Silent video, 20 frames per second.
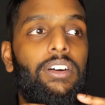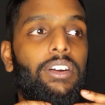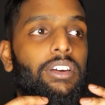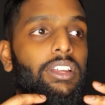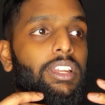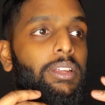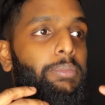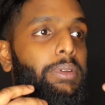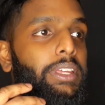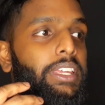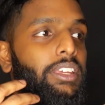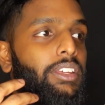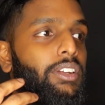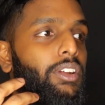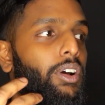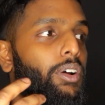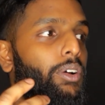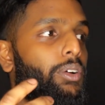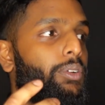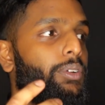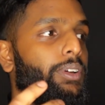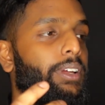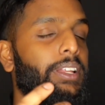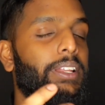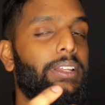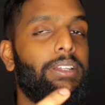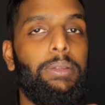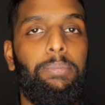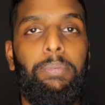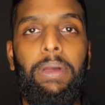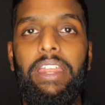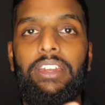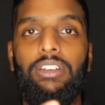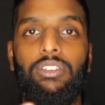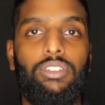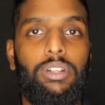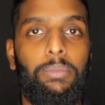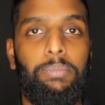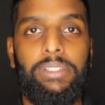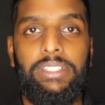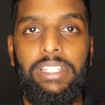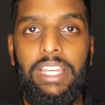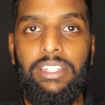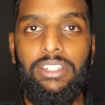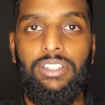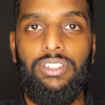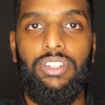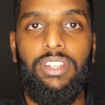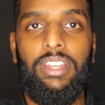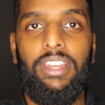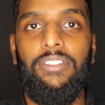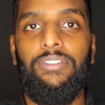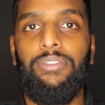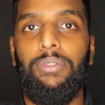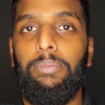going to be, depending on the percentage you give,